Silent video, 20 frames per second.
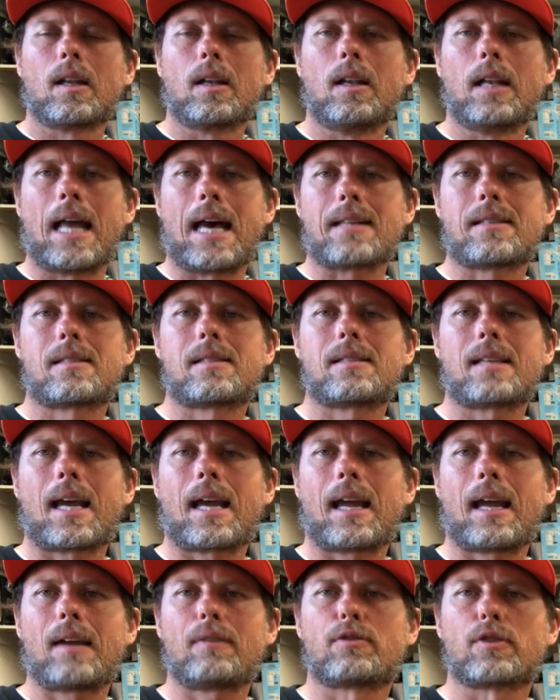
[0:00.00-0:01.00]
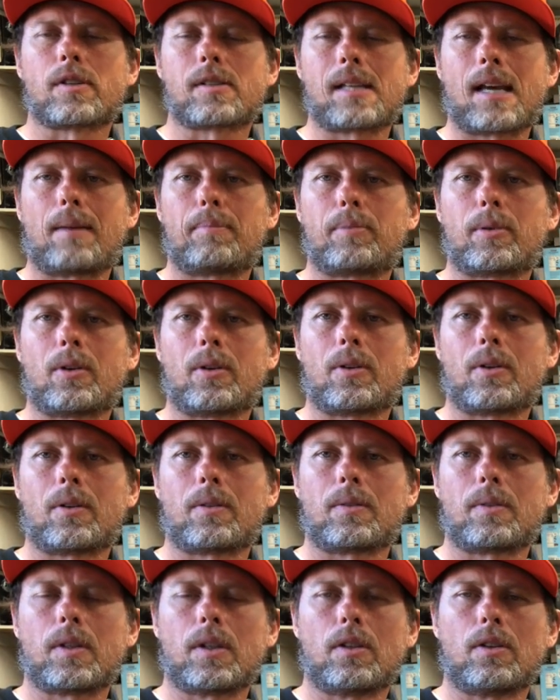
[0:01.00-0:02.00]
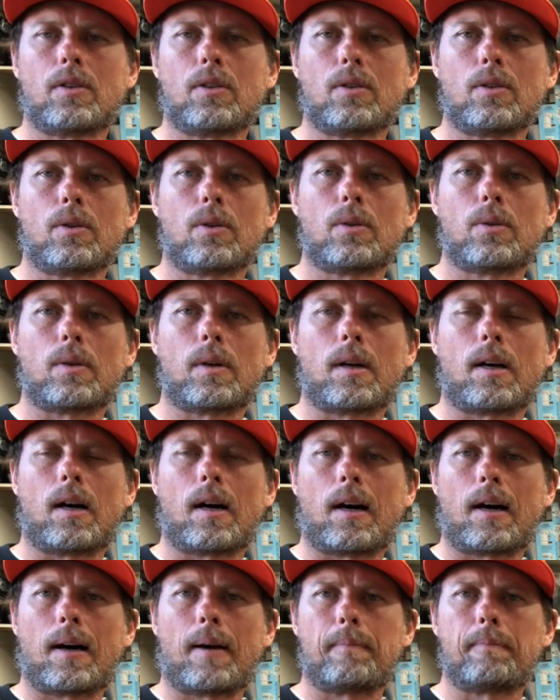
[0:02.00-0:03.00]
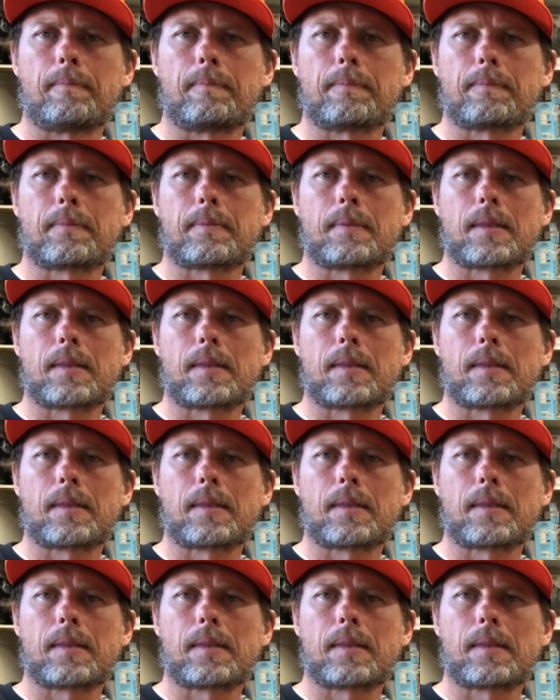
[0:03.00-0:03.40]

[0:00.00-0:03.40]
Let's say, for example, you, um,